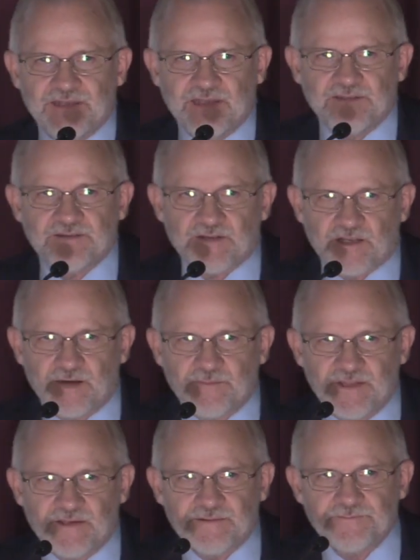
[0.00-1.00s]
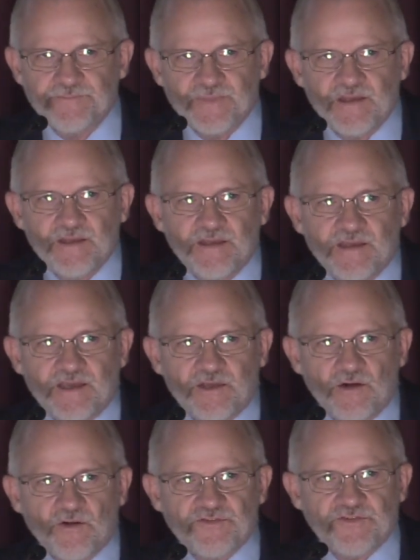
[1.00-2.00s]
aid to come in and
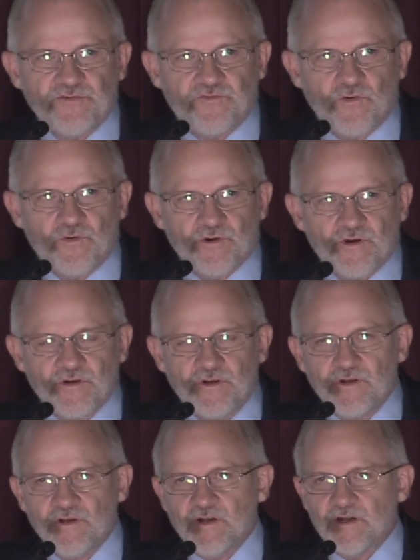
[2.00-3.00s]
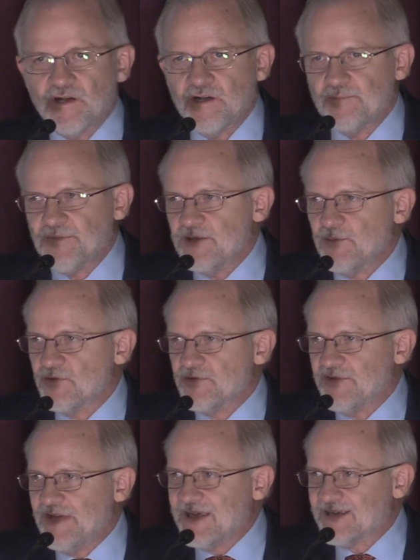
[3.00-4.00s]
also for uh, people
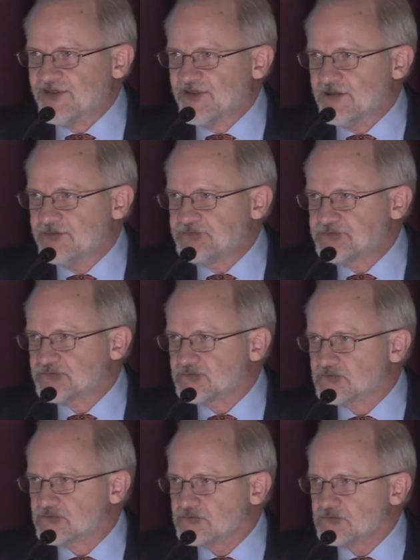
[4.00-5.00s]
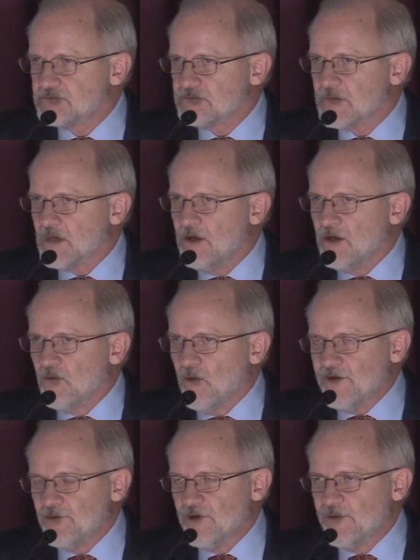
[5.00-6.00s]
to exit.
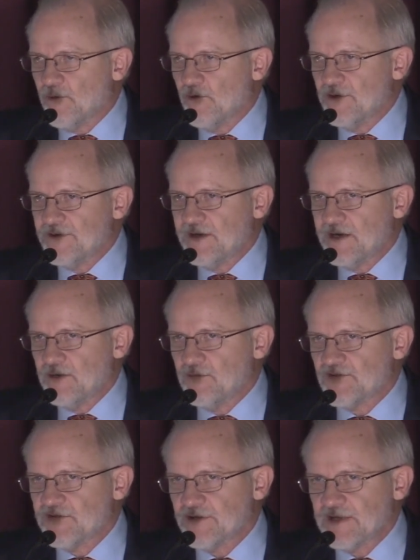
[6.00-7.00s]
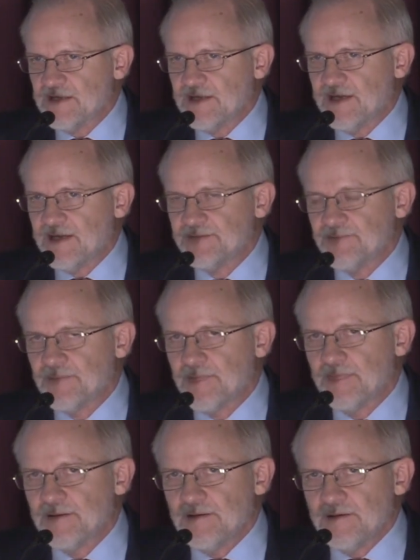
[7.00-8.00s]
One report that I was looking at
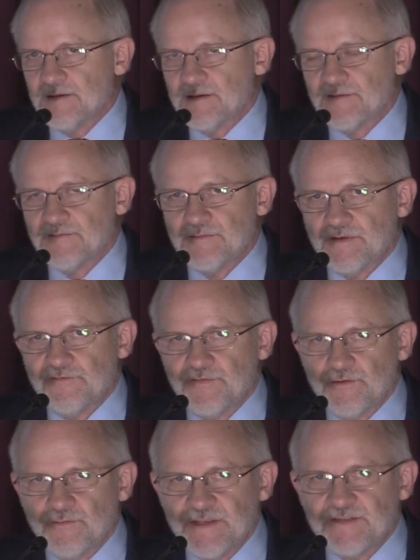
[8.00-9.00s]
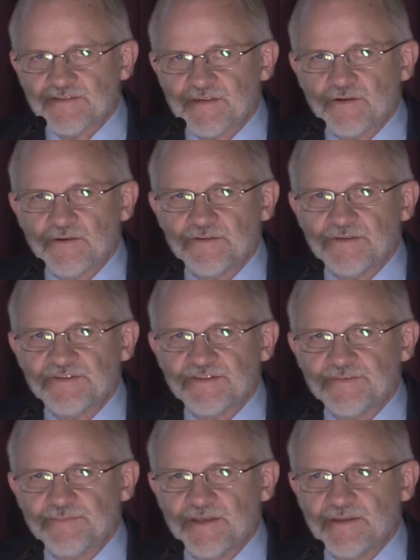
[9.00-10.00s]
a, uh, a few weeks ago, this
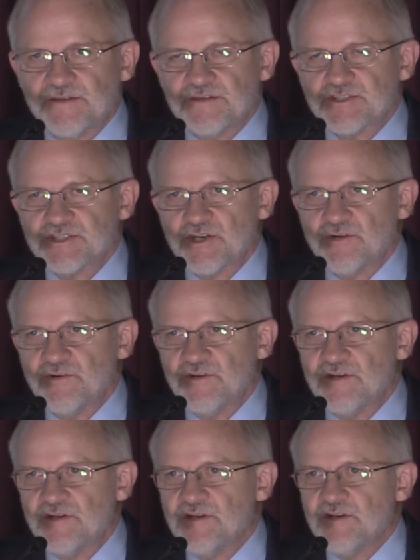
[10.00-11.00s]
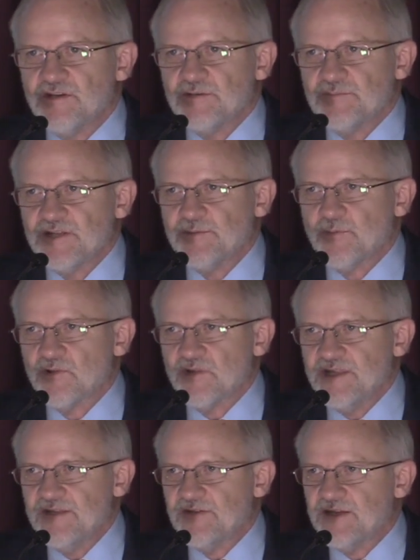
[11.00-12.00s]
has been, it showed people
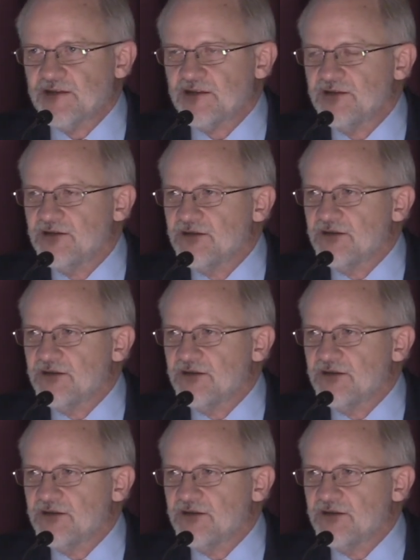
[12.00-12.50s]
leaving,